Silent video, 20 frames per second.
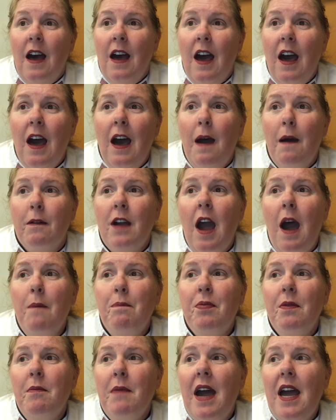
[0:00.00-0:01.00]

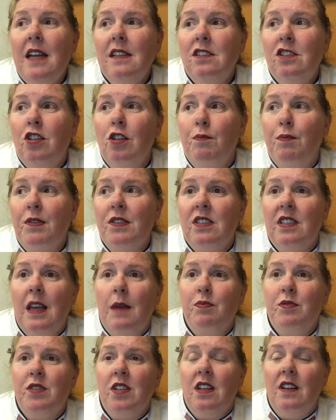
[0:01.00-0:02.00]
Compromise to
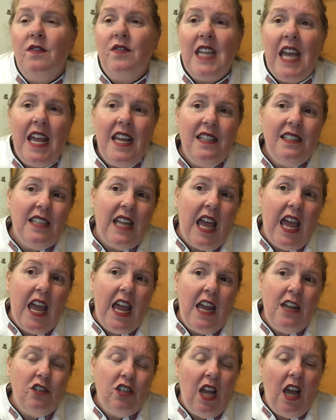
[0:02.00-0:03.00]
perception of taste,
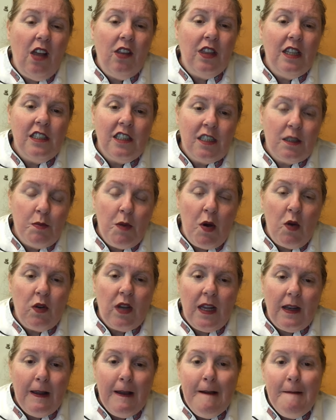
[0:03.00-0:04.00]
age, health, and
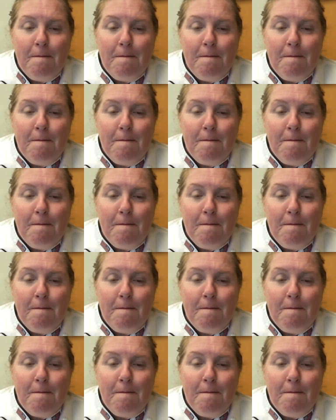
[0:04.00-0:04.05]
smoking.